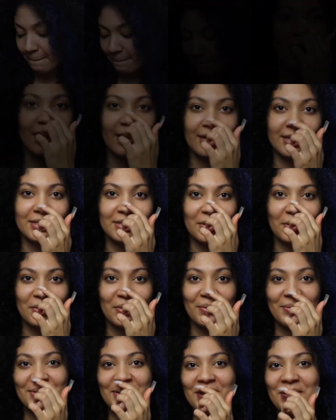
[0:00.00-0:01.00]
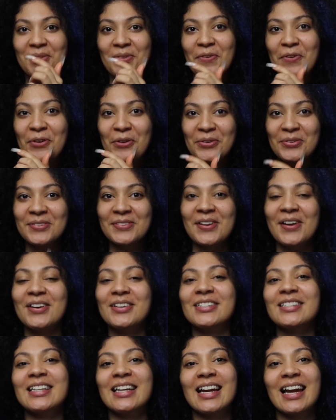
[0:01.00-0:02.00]
all right so those are the few
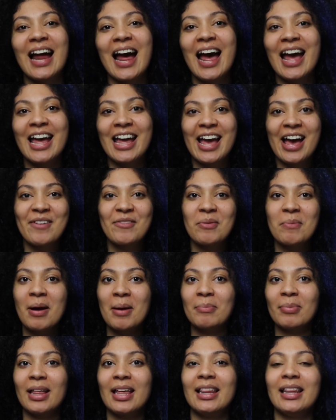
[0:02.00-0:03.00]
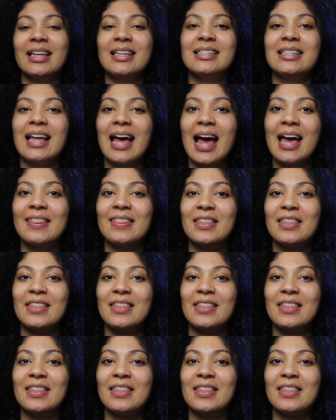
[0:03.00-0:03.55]
songs that i have in my playlist that i